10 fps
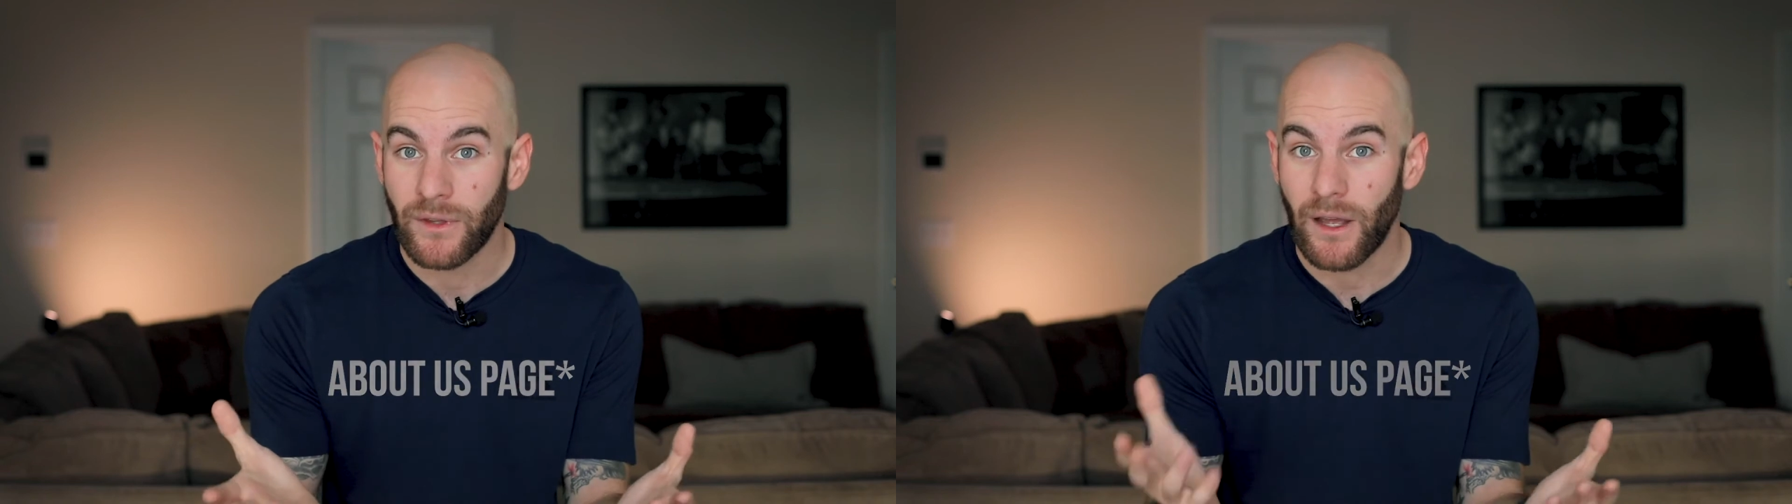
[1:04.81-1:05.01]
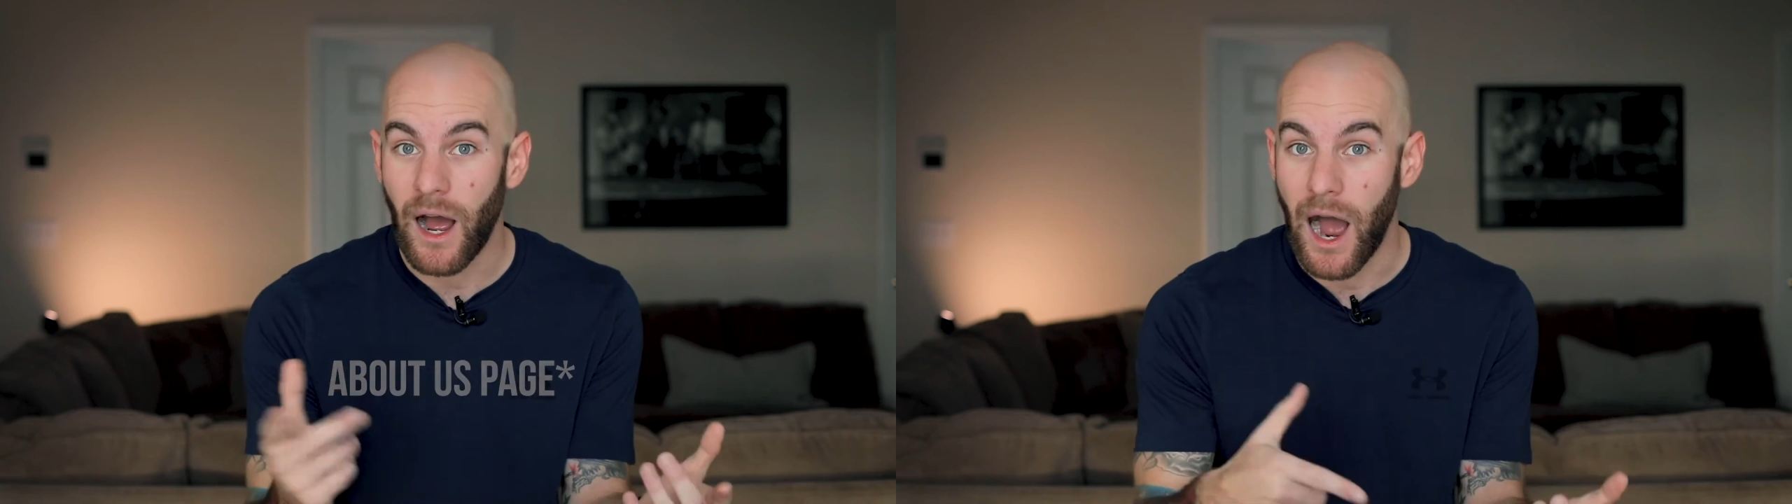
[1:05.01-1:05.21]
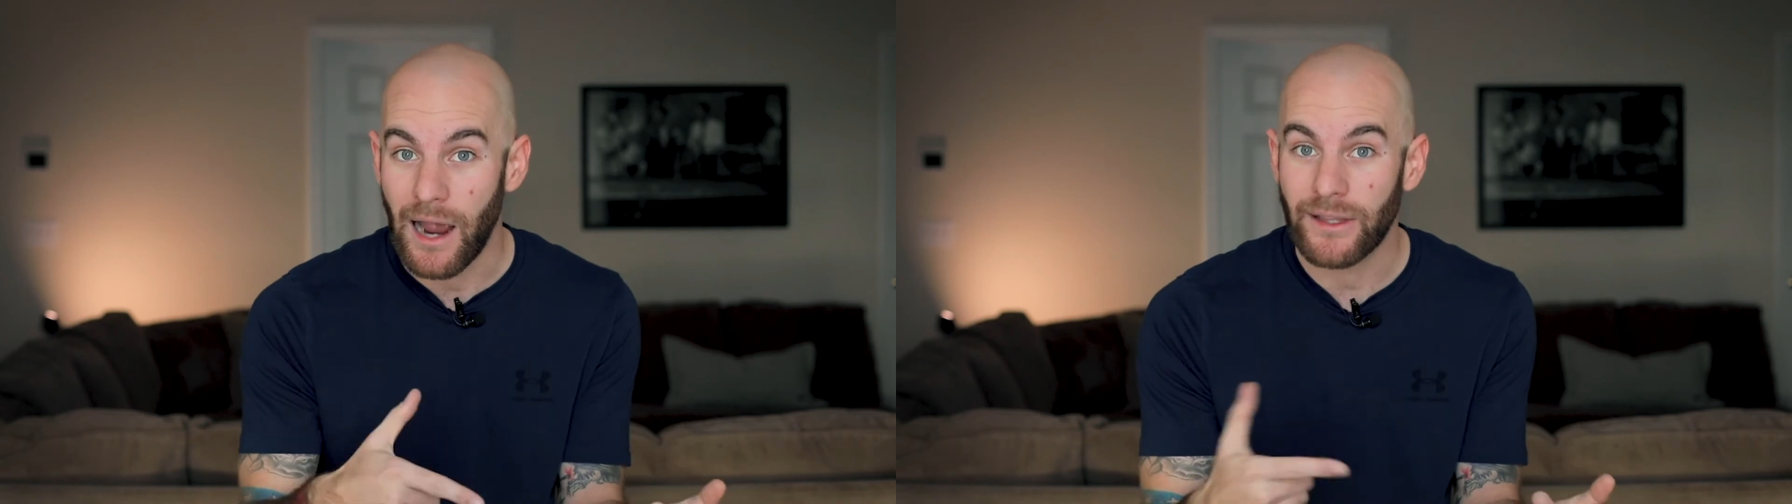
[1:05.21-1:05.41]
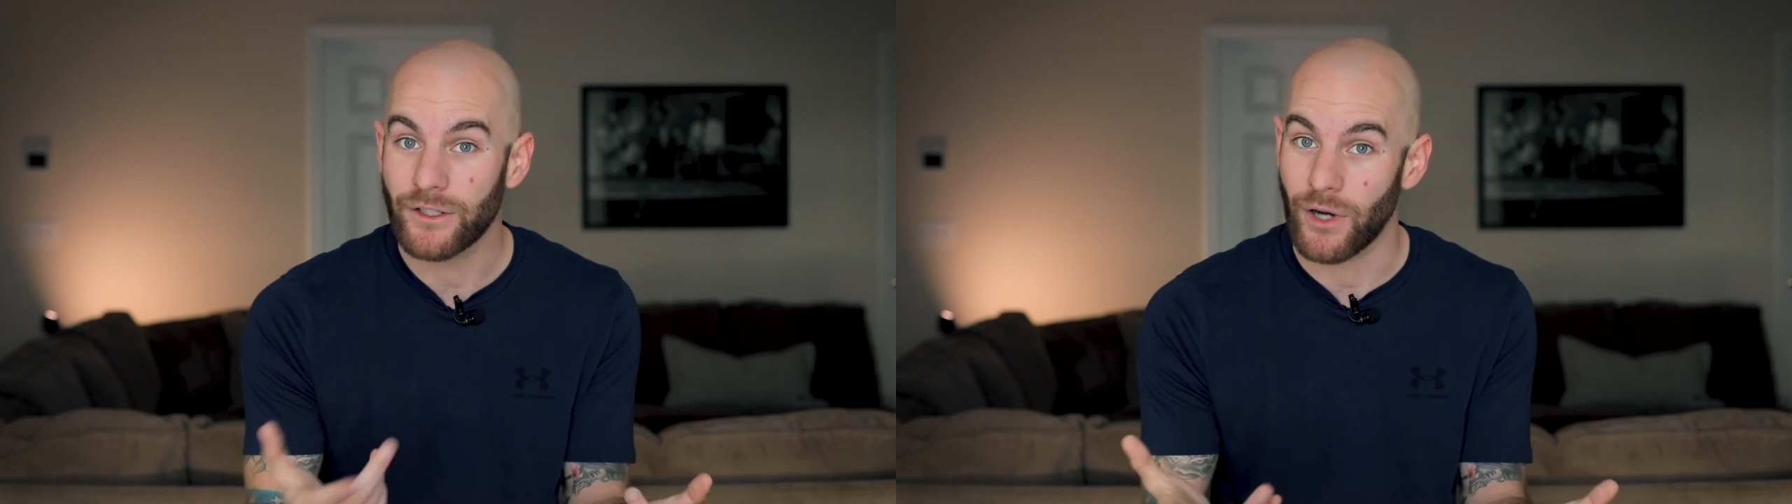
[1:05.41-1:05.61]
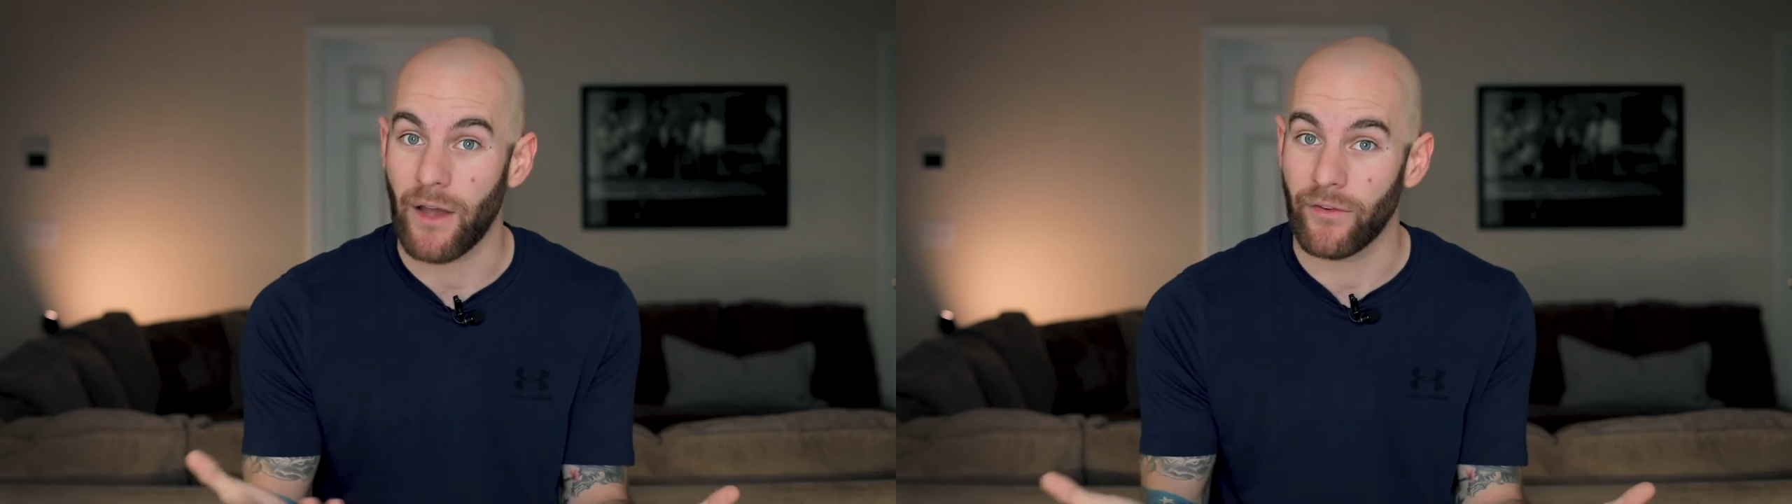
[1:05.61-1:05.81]
a highly
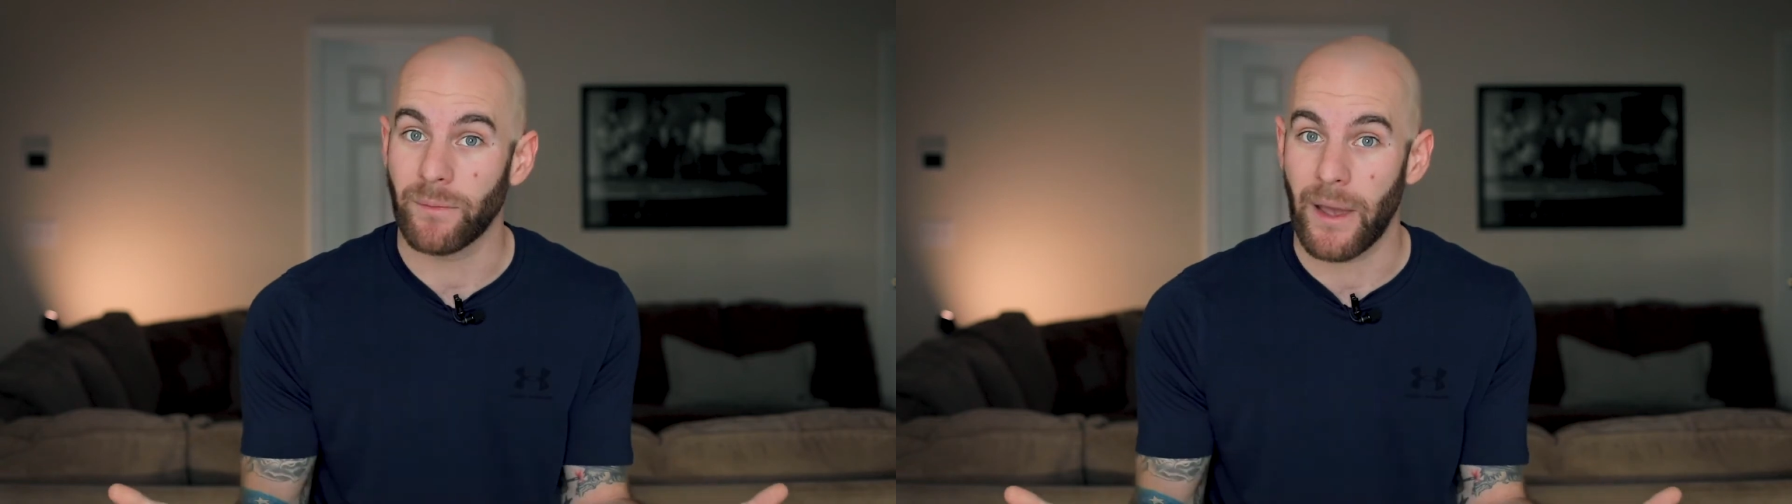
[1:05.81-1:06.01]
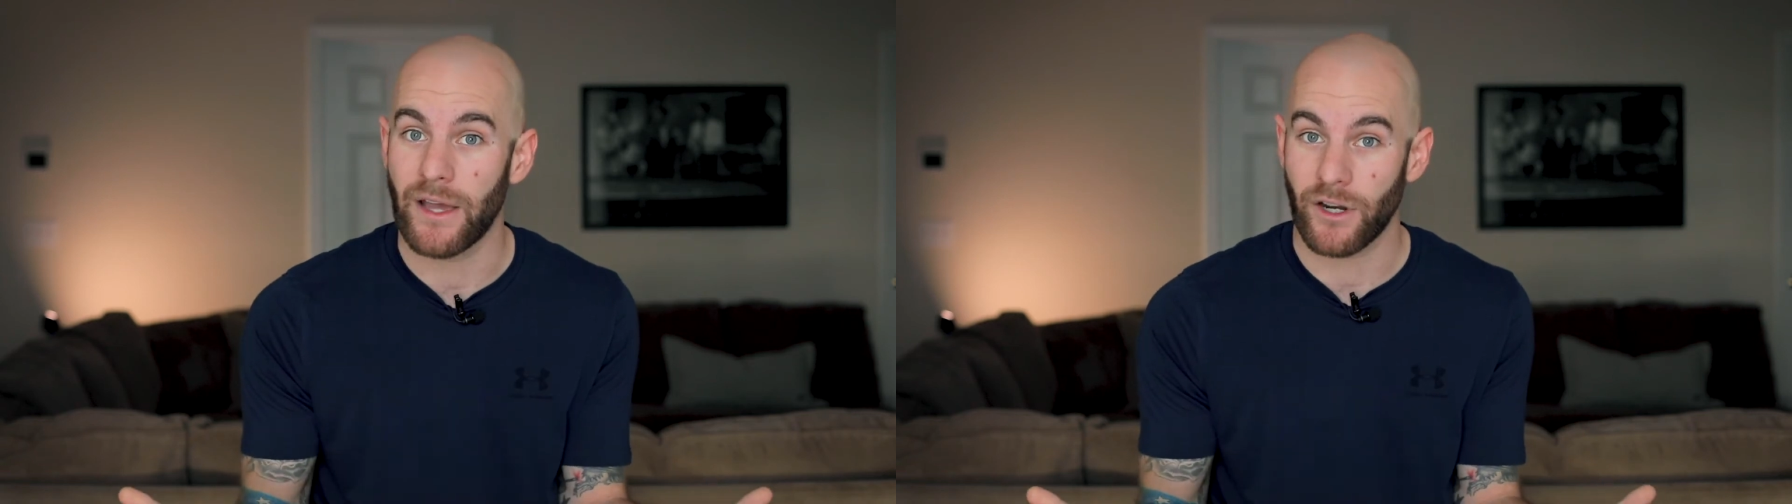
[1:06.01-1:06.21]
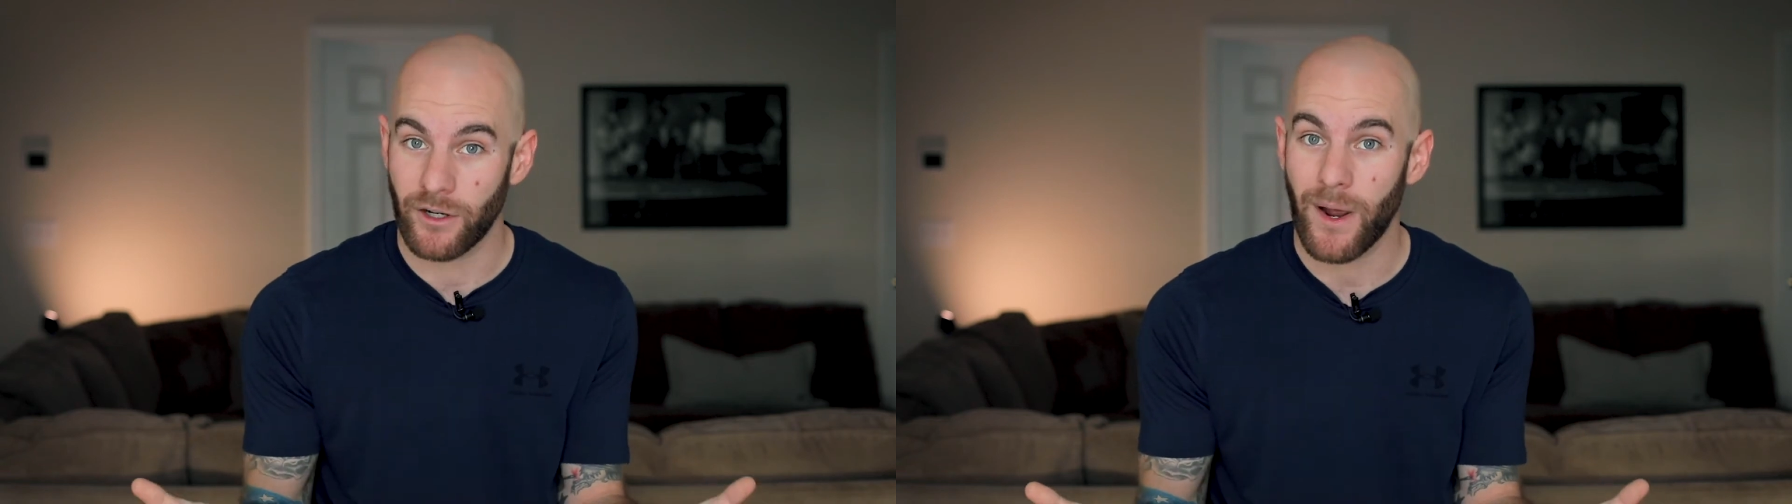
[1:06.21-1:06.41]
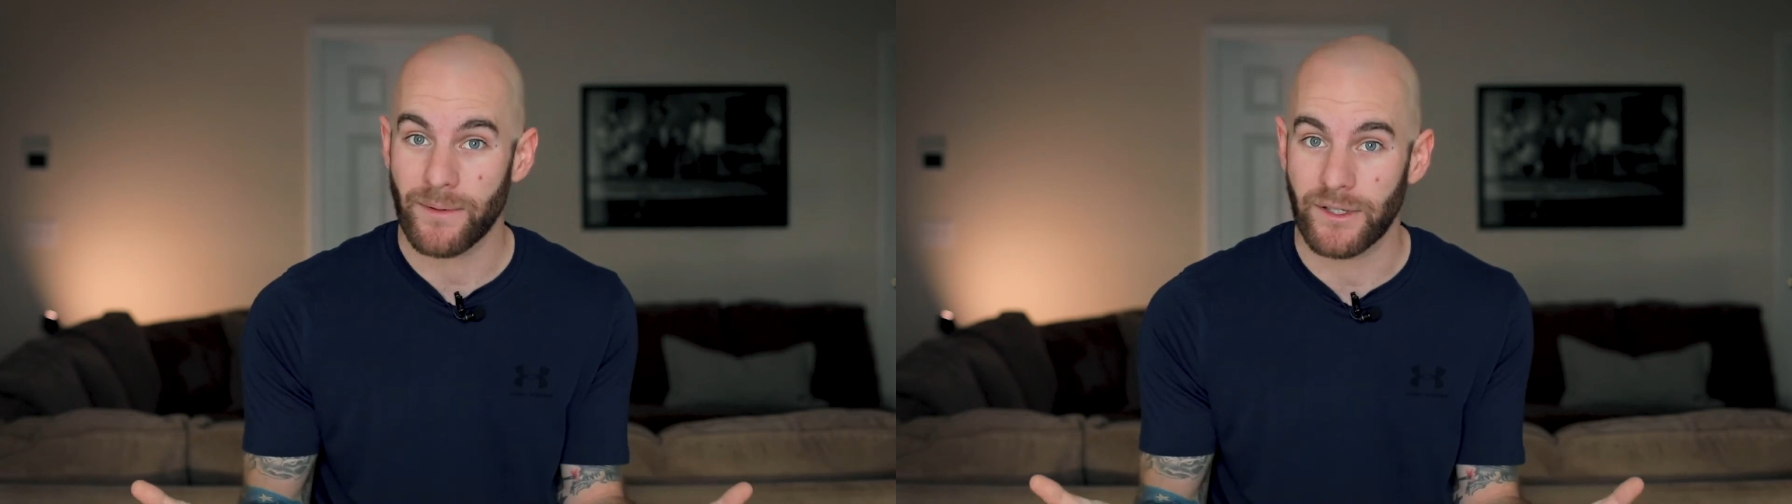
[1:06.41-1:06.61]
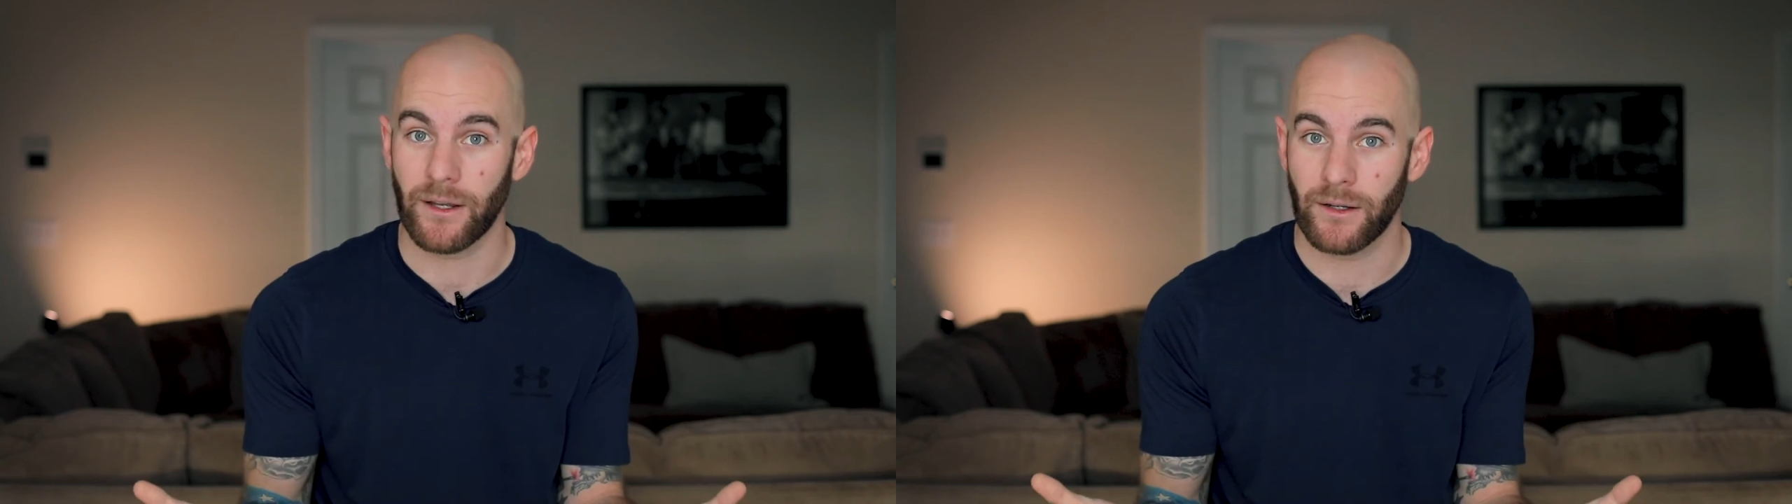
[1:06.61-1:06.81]
trafficked page on your
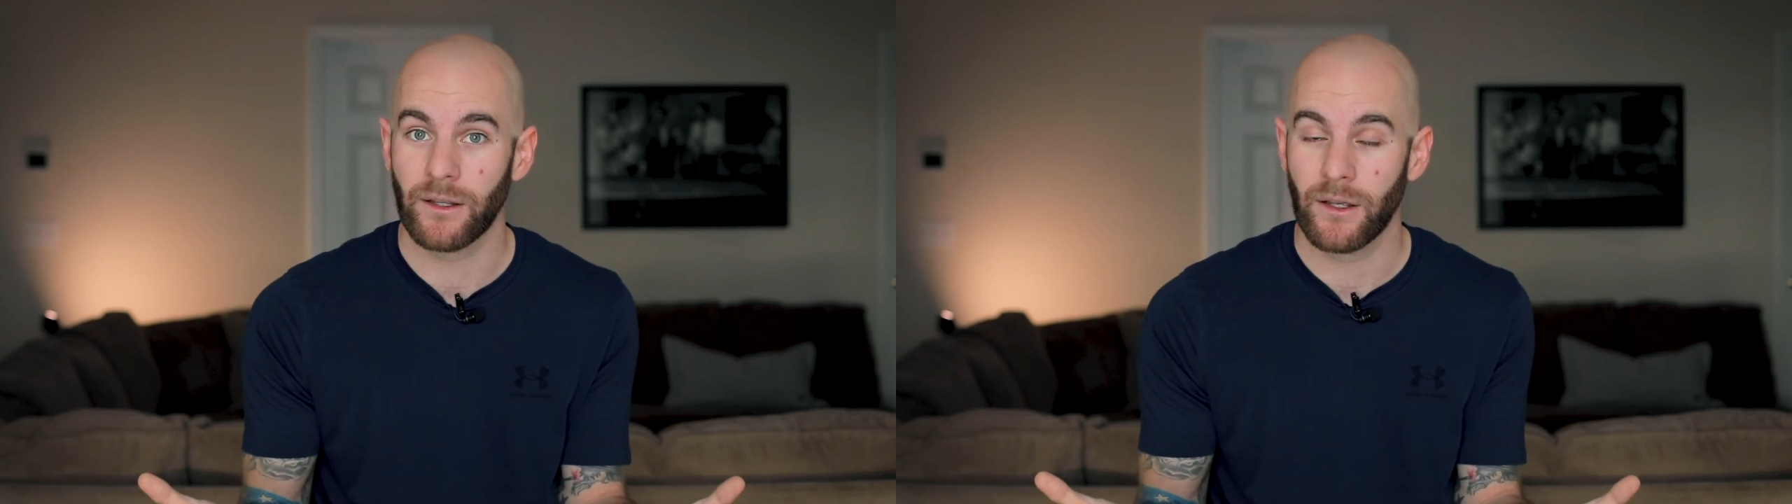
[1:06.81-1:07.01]
website.